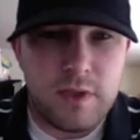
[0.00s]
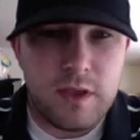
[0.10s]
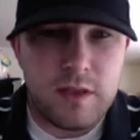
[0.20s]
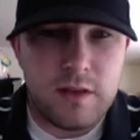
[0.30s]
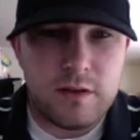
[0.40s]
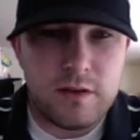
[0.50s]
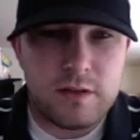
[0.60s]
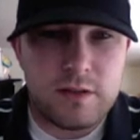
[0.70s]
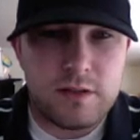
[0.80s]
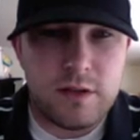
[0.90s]
And then let's
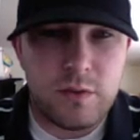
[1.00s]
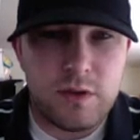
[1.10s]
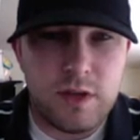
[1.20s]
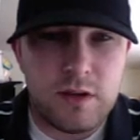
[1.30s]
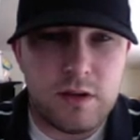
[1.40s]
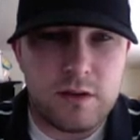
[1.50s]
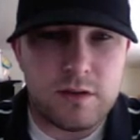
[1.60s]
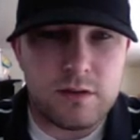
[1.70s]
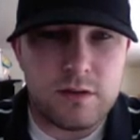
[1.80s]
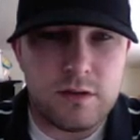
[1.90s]
see what that
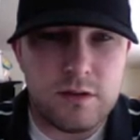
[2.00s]
does.